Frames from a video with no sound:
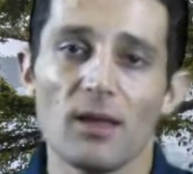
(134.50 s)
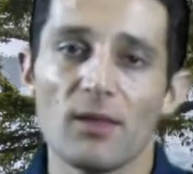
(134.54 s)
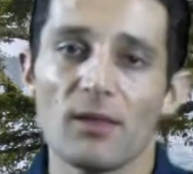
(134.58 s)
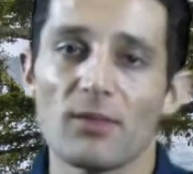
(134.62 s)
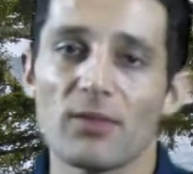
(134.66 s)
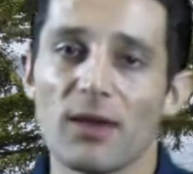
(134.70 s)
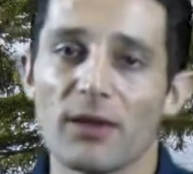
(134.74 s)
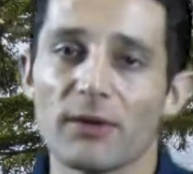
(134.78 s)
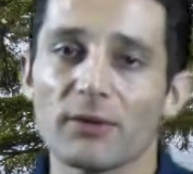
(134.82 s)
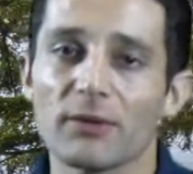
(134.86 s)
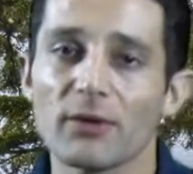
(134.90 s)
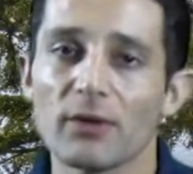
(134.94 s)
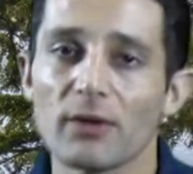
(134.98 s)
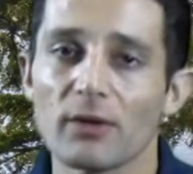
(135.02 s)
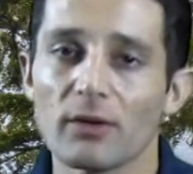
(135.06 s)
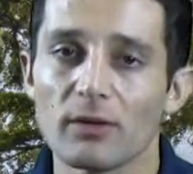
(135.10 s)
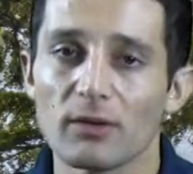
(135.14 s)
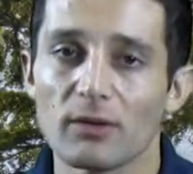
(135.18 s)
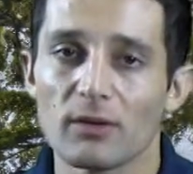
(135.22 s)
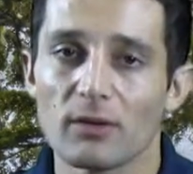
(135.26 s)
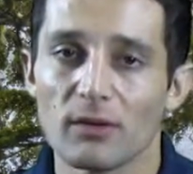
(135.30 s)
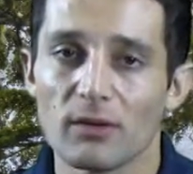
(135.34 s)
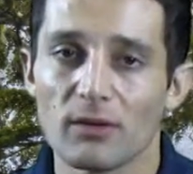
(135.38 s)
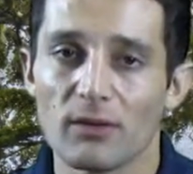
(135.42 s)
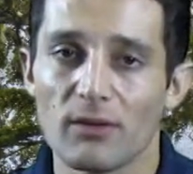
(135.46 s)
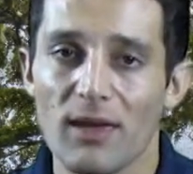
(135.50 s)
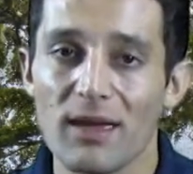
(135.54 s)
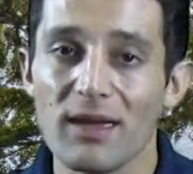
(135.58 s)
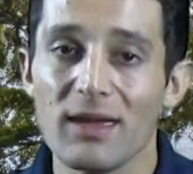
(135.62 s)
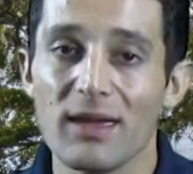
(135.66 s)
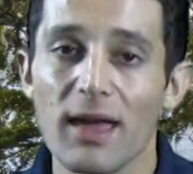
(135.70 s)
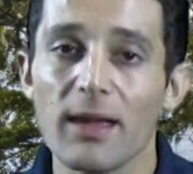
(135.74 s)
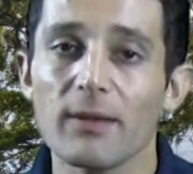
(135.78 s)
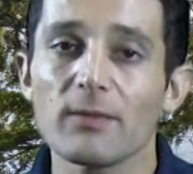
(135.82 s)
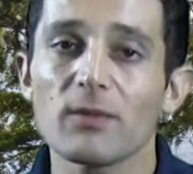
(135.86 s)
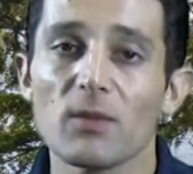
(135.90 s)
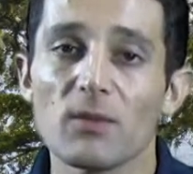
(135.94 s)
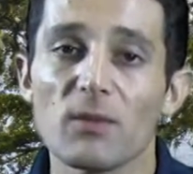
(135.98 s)
they
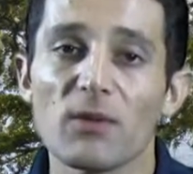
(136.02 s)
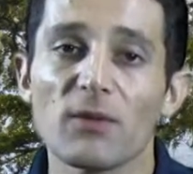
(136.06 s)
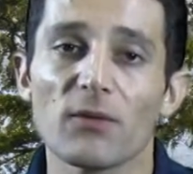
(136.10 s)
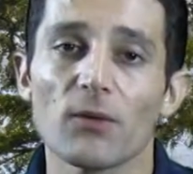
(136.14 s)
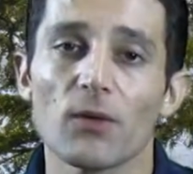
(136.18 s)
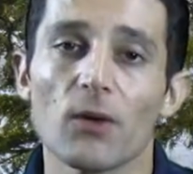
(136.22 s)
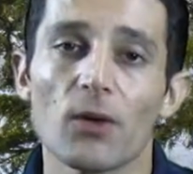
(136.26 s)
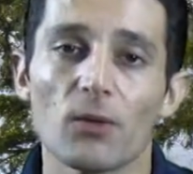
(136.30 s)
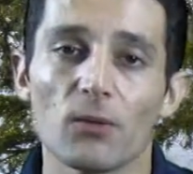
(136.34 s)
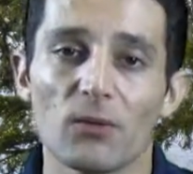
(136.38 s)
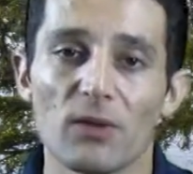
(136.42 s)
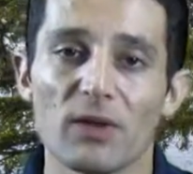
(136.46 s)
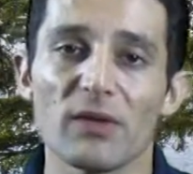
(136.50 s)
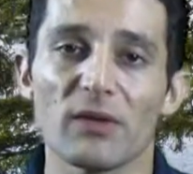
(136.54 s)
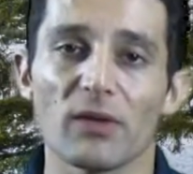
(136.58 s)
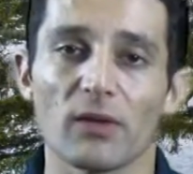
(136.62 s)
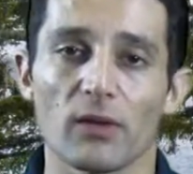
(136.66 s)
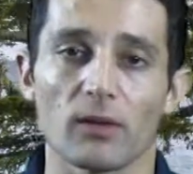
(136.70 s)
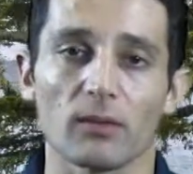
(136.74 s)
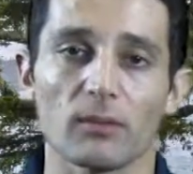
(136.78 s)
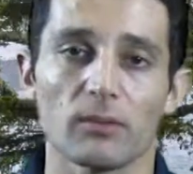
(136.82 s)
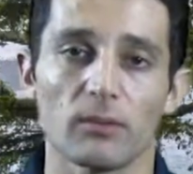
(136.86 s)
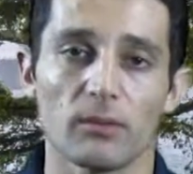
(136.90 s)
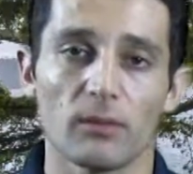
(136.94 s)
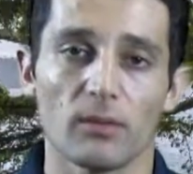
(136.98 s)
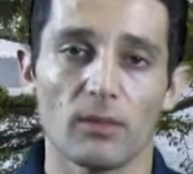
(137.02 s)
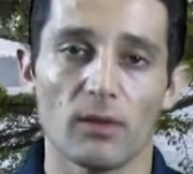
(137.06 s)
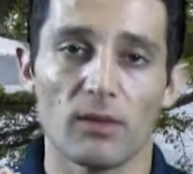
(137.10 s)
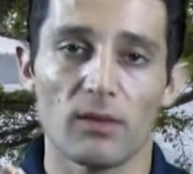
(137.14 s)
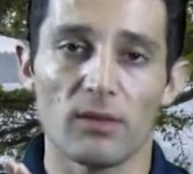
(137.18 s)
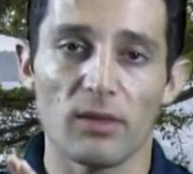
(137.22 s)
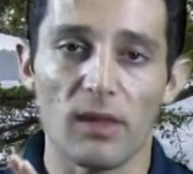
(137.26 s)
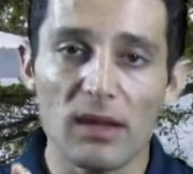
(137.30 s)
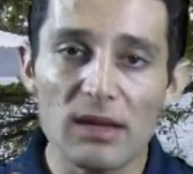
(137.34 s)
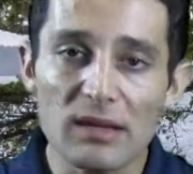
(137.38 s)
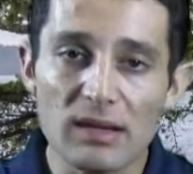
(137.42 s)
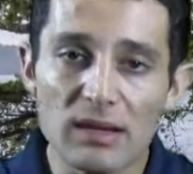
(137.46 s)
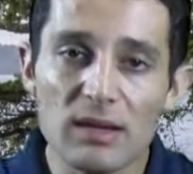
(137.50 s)
came to me for a reason.
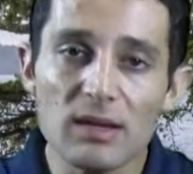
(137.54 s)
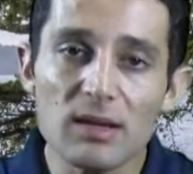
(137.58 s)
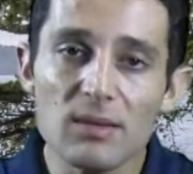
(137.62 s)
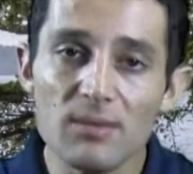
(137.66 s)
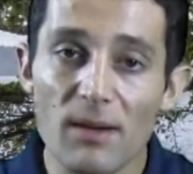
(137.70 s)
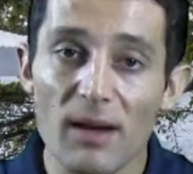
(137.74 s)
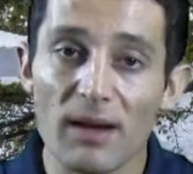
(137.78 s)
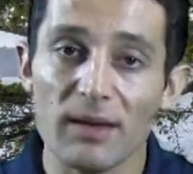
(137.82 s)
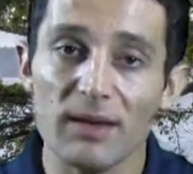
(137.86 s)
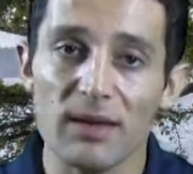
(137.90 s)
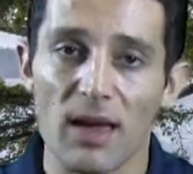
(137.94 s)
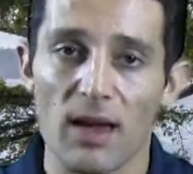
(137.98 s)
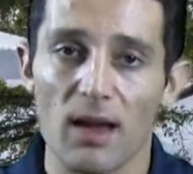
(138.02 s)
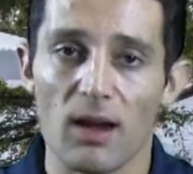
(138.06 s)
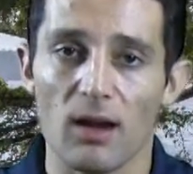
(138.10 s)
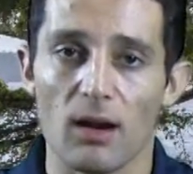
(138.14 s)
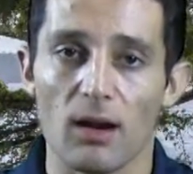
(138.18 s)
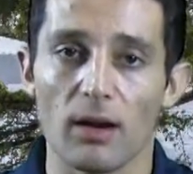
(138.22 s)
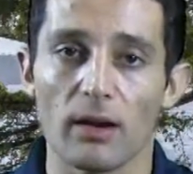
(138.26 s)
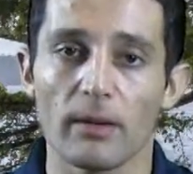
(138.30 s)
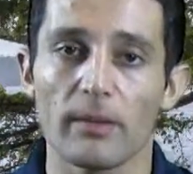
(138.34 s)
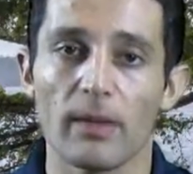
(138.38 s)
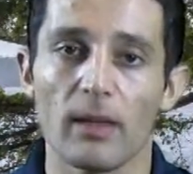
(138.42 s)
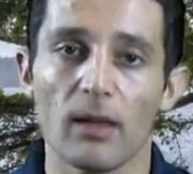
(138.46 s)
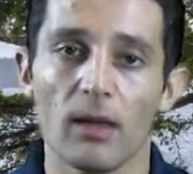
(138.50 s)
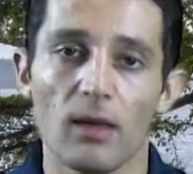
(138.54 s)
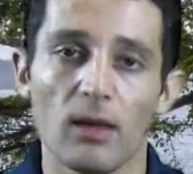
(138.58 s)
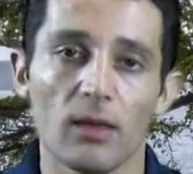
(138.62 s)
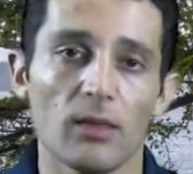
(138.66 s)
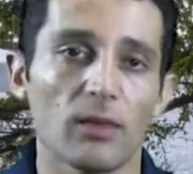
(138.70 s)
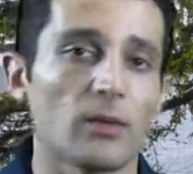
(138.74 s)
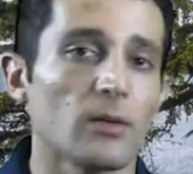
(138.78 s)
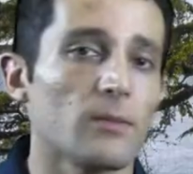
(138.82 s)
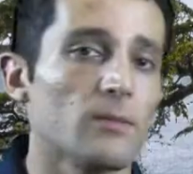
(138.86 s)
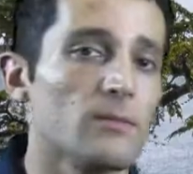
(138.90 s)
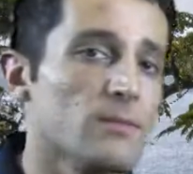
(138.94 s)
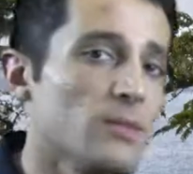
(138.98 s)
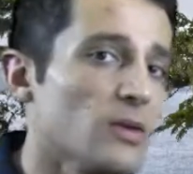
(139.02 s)
They need my care.
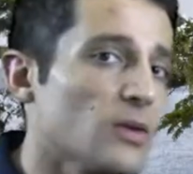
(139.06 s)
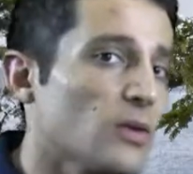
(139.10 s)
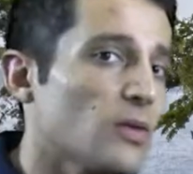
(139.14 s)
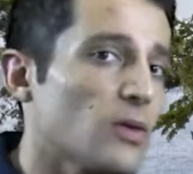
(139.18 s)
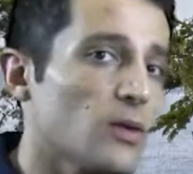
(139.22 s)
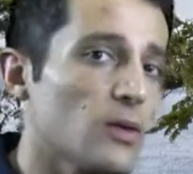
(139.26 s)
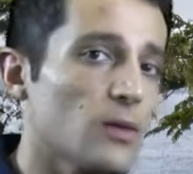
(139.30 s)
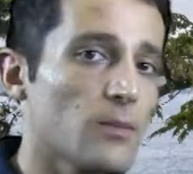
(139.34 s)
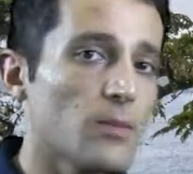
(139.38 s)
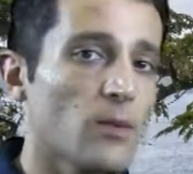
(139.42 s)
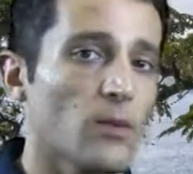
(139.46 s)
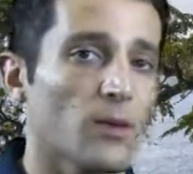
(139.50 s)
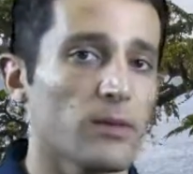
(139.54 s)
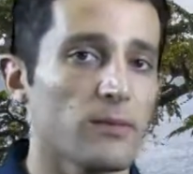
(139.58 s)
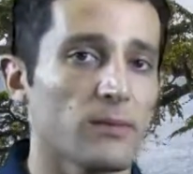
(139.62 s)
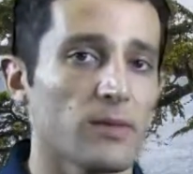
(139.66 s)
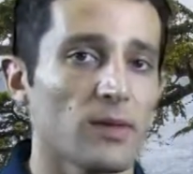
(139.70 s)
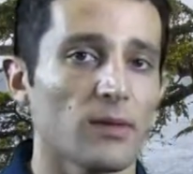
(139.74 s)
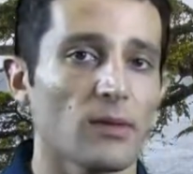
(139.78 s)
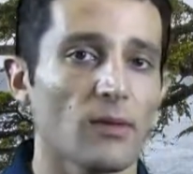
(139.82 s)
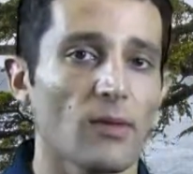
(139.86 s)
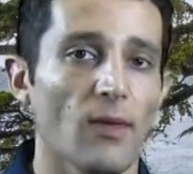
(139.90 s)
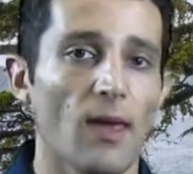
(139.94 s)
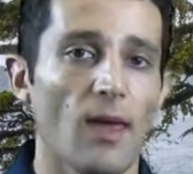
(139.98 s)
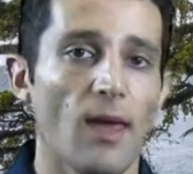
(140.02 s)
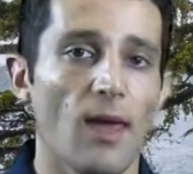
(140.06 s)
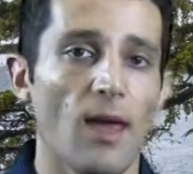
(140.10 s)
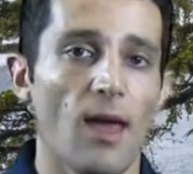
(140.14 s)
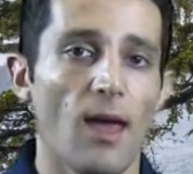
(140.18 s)
They're missing appointments.